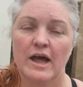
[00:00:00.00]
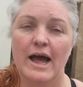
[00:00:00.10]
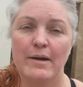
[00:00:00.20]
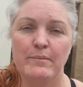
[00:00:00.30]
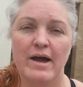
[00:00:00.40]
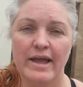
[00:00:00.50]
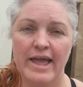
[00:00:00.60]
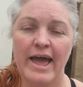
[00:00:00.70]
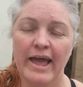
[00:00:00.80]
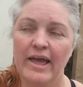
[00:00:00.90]
and my
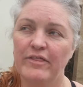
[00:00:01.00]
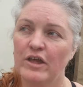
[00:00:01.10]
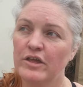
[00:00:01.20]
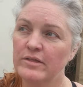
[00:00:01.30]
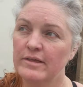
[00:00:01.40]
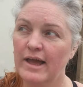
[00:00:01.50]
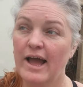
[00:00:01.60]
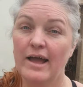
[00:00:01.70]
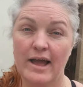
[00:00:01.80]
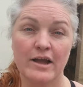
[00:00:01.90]
hair the,
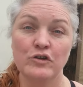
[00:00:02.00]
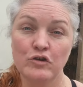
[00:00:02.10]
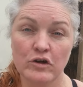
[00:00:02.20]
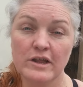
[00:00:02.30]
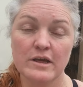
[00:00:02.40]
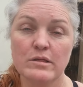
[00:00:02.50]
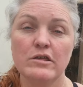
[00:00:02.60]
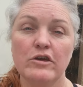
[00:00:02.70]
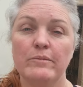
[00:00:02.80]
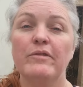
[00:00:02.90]
I, I, can only
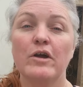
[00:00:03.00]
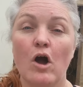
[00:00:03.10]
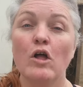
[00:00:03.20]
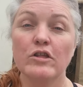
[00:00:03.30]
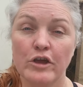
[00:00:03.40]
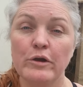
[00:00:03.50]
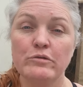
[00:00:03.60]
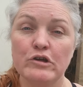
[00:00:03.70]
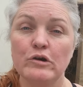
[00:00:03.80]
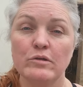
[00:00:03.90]
assume that all the
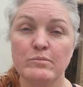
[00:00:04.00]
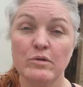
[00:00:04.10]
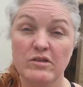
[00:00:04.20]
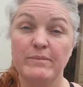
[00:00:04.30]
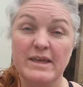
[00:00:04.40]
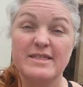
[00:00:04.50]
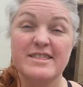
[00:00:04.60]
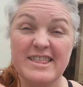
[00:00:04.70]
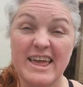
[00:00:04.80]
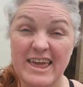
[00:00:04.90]
cuticles must have been
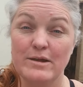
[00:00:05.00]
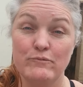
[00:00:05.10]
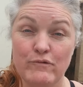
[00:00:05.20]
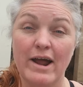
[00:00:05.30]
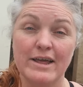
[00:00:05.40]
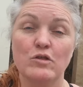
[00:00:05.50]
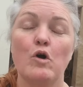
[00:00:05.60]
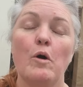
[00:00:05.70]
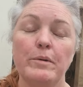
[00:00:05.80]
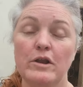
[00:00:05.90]
sticking right
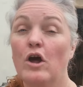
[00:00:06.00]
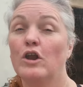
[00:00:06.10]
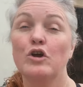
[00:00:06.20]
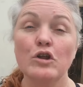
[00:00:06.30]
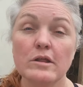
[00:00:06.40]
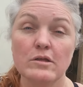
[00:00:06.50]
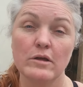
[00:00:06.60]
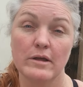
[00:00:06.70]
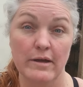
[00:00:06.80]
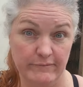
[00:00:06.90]
up and all the colours
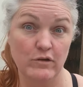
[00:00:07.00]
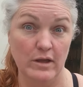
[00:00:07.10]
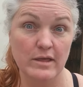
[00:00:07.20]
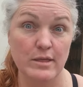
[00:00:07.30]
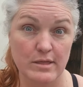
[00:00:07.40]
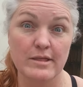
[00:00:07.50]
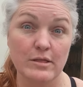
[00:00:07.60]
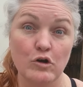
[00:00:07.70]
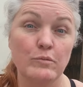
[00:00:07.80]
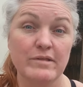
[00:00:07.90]
have, have still
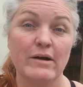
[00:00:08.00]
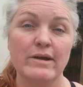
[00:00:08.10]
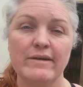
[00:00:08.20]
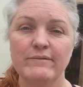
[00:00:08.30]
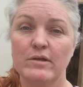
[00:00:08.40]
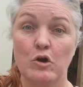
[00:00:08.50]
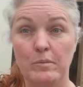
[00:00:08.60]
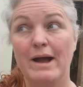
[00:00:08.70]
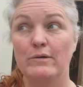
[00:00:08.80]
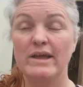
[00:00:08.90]
come out, come
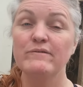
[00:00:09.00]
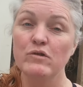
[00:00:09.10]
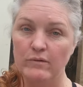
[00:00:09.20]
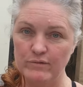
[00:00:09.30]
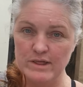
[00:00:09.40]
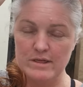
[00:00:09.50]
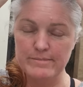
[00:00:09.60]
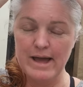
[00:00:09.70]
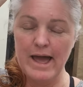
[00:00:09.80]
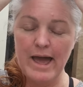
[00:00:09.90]
out even though I've rinsed
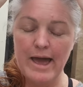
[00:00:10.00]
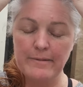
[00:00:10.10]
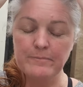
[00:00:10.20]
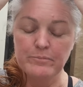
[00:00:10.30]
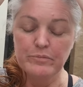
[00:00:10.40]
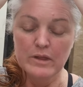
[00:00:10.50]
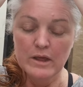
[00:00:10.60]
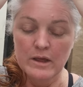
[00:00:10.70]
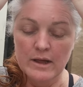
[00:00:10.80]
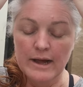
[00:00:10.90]
my hair
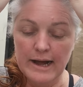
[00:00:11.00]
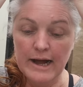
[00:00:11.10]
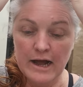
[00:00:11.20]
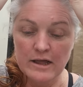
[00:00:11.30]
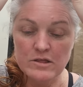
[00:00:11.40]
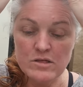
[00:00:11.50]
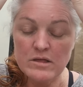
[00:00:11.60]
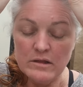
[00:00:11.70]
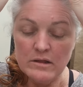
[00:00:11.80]
and